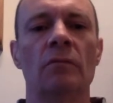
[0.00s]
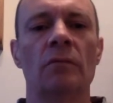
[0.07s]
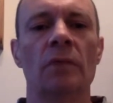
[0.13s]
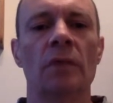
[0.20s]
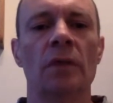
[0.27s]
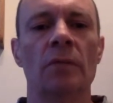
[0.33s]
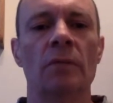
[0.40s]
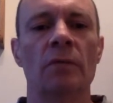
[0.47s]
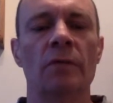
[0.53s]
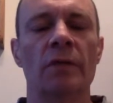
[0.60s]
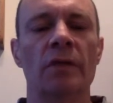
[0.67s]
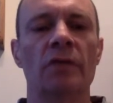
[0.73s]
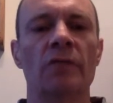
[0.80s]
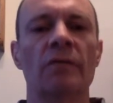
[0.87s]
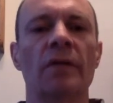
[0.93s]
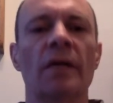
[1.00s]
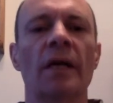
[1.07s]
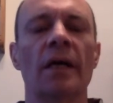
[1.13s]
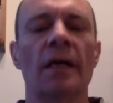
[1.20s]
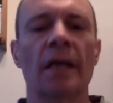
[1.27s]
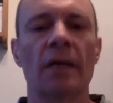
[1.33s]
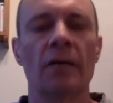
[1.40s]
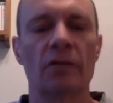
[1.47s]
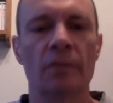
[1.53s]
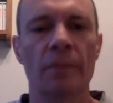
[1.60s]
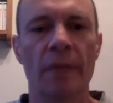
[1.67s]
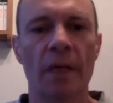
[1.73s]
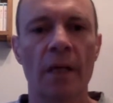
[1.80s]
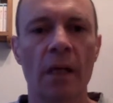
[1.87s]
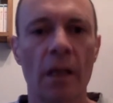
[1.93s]
arrange for that account to
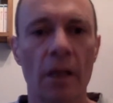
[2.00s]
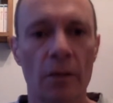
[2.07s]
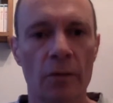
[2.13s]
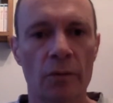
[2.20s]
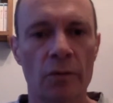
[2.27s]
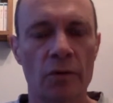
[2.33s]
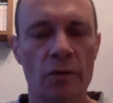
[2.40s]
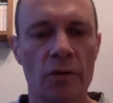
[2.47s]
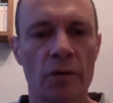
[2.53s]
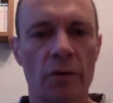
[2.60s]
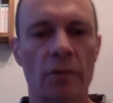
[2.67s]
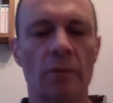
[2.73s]
be closed.